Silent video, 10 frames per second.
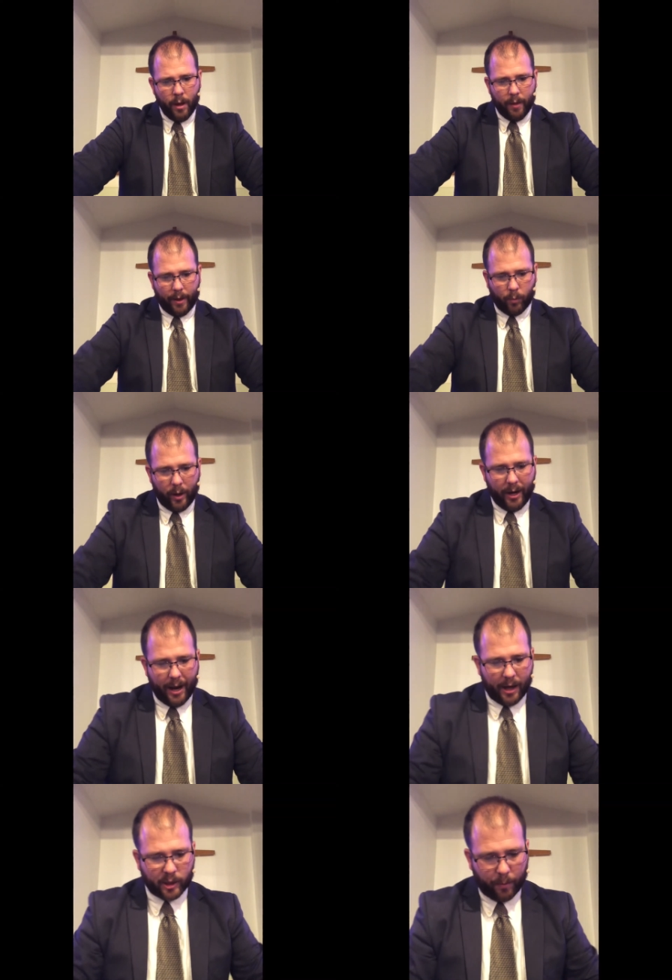That we
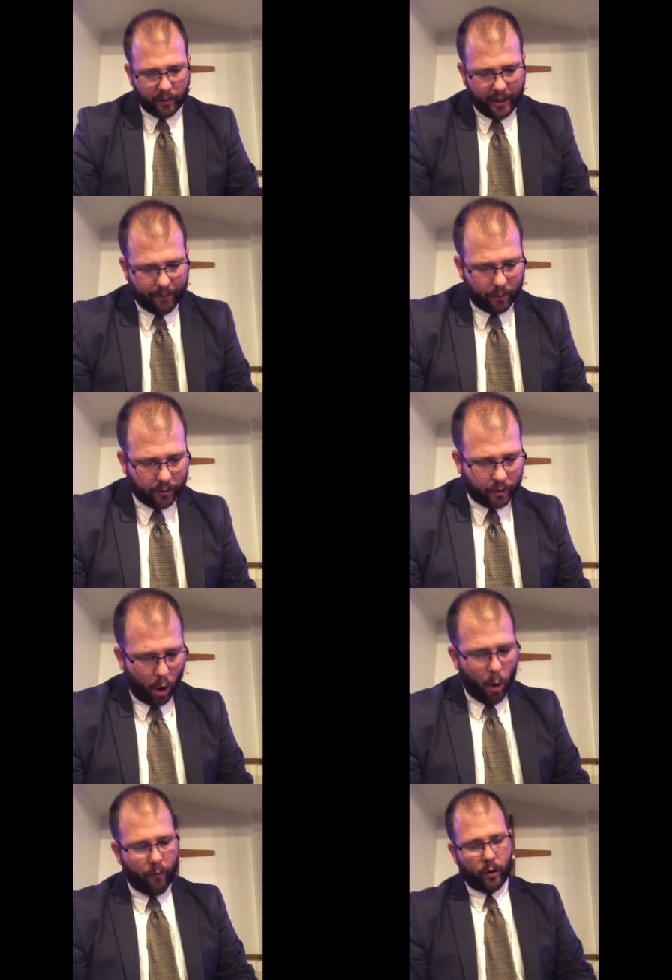as believers,
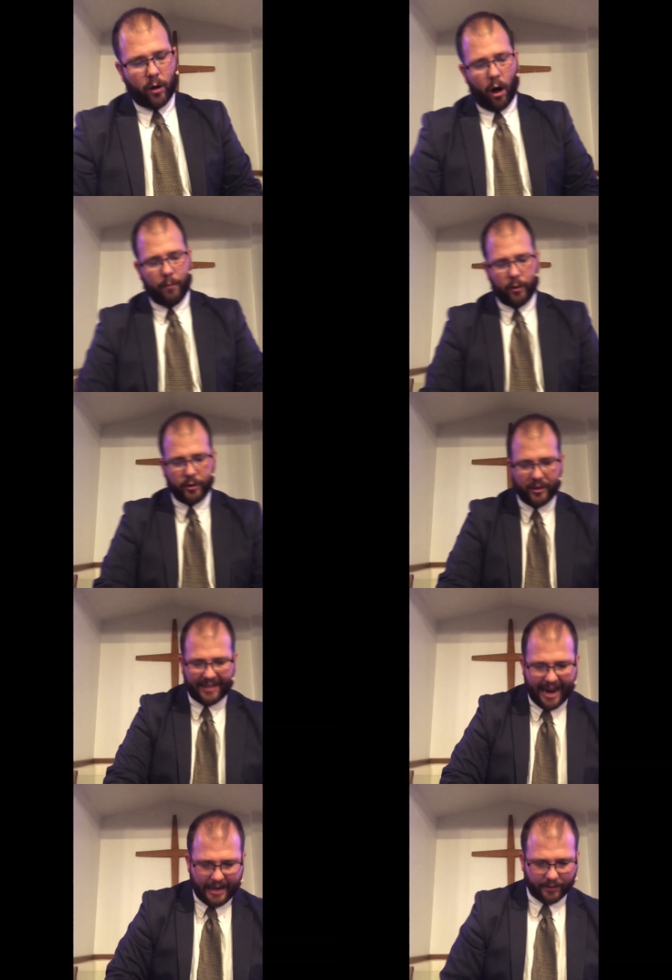overcomers,
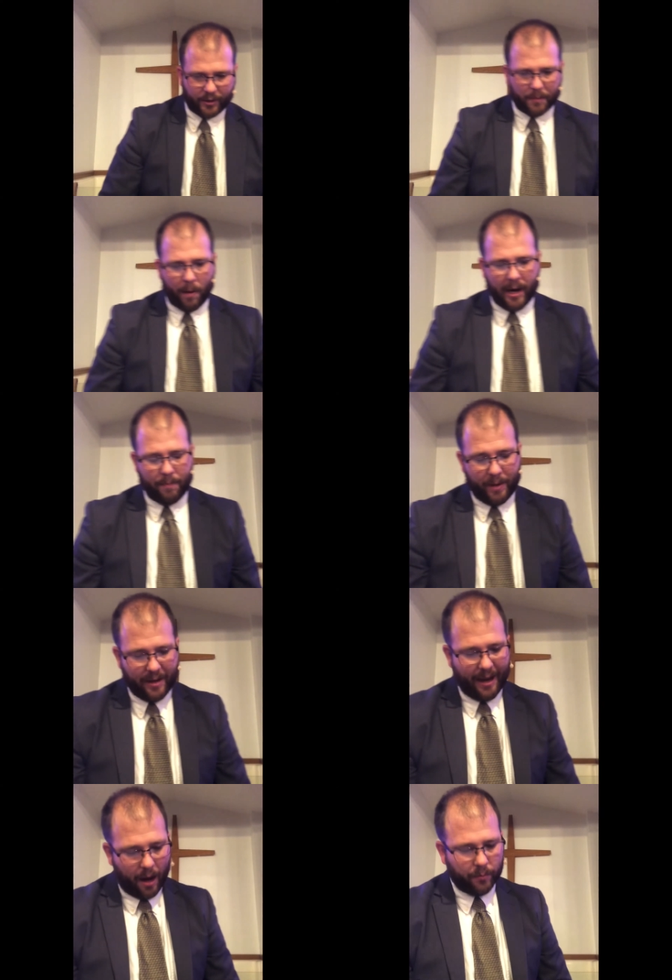saints might be
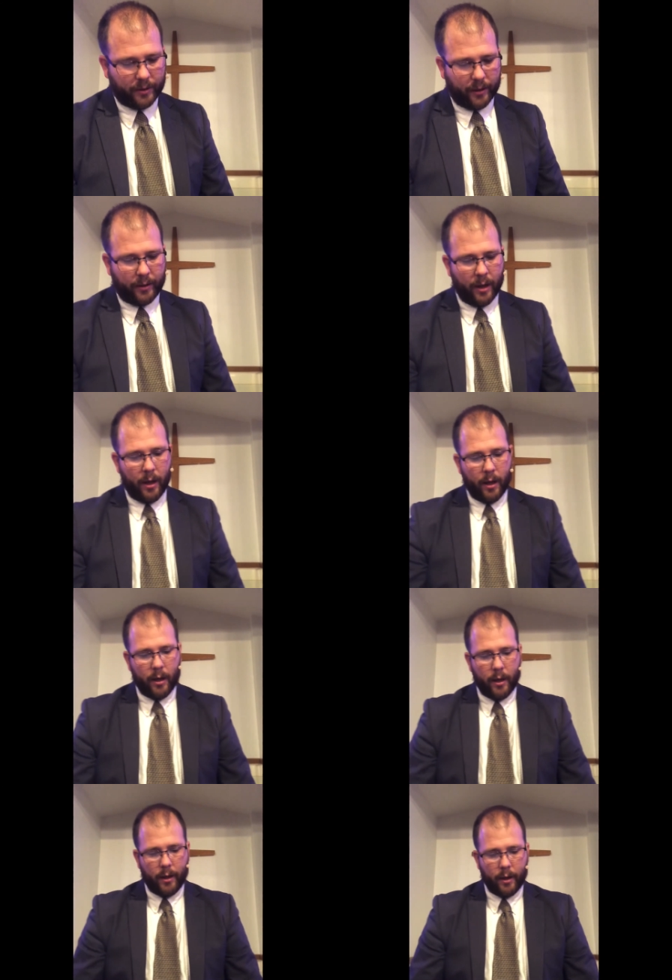counted
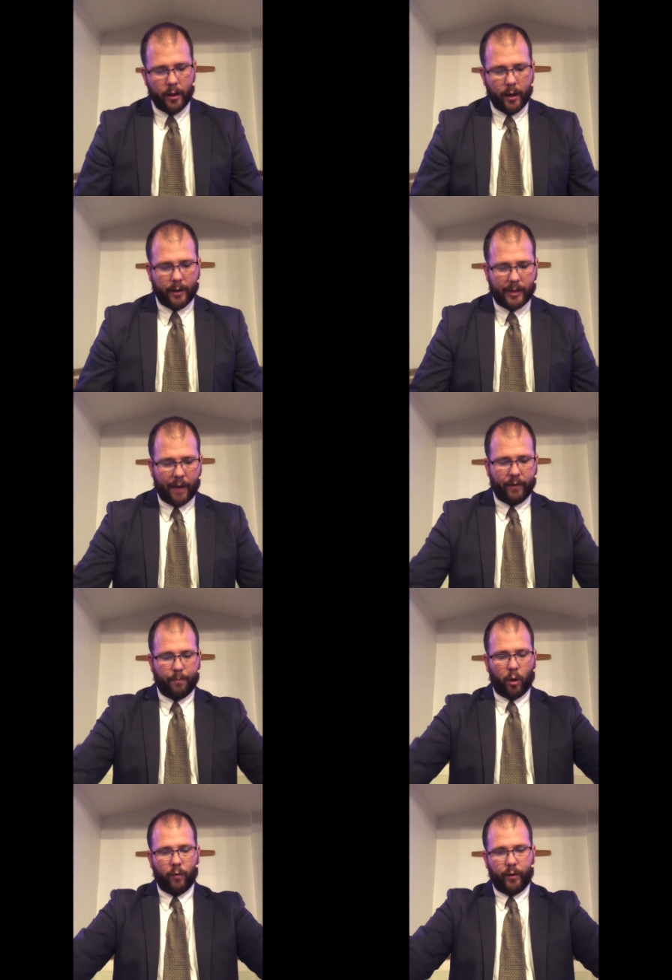us having
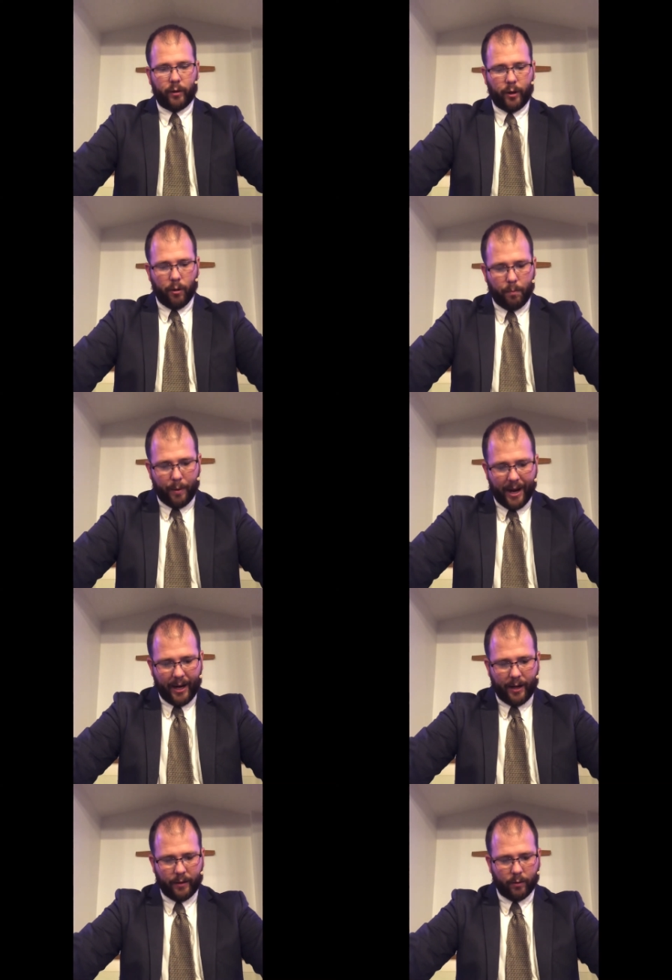perfectly
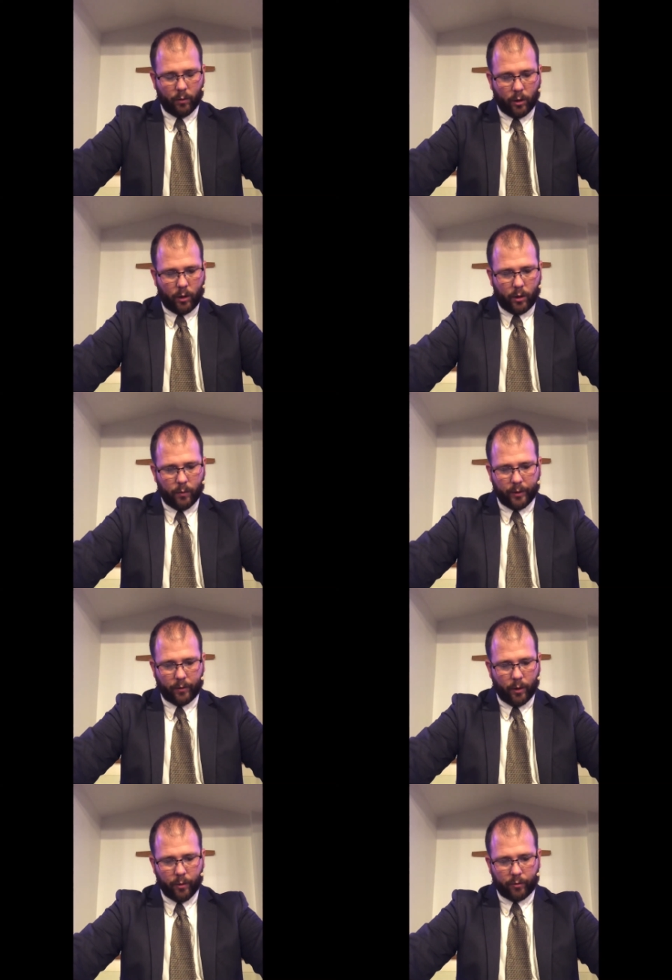obeyed the law with
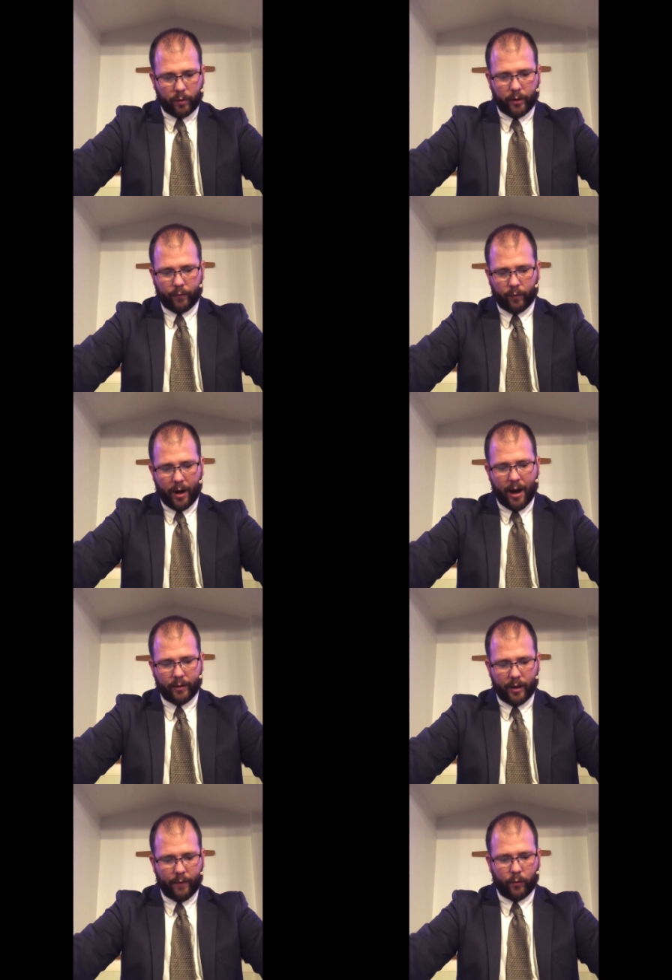no threat of
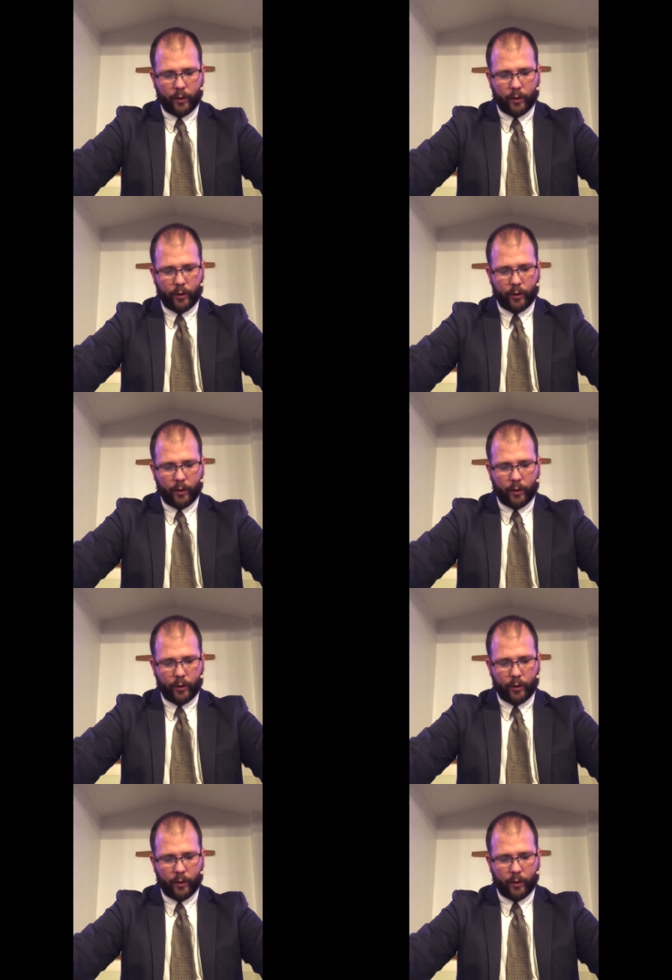wrath ever